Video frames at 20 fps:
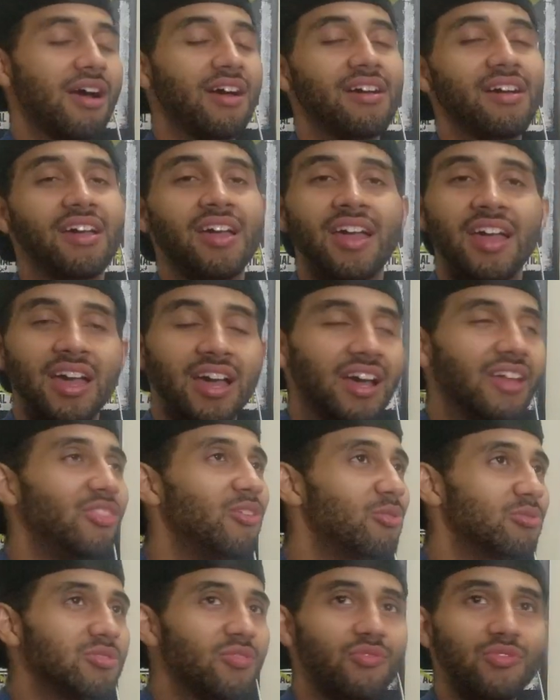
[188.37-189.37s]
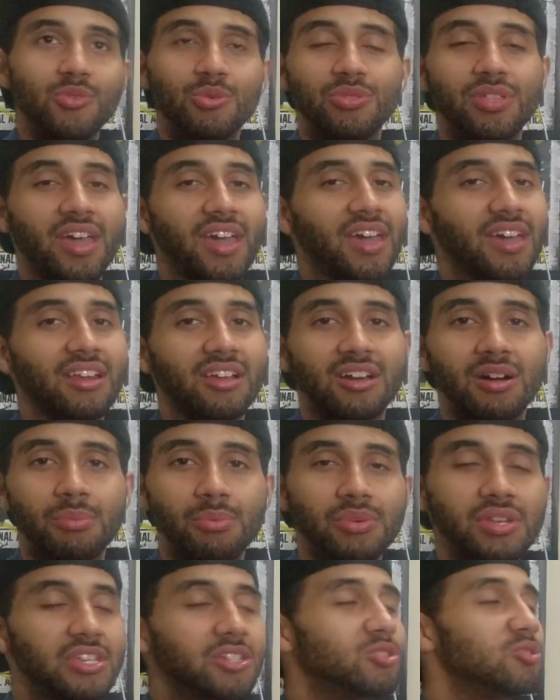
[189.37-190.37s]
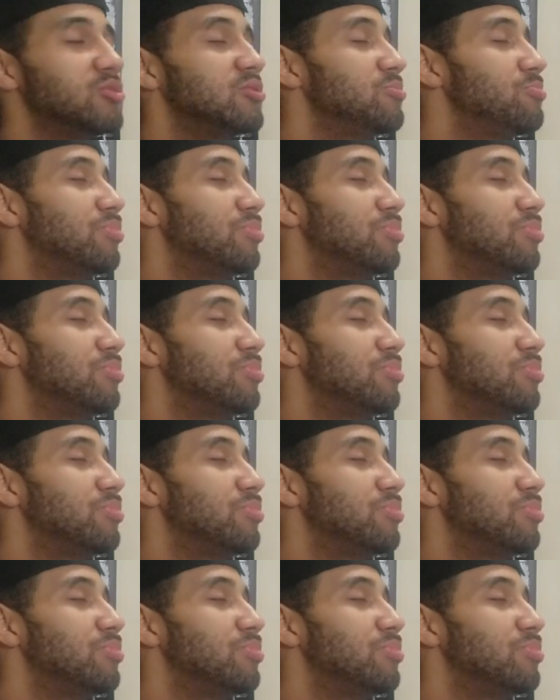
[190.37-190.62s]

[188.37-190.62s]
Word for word: I there was a few that had a couple issues,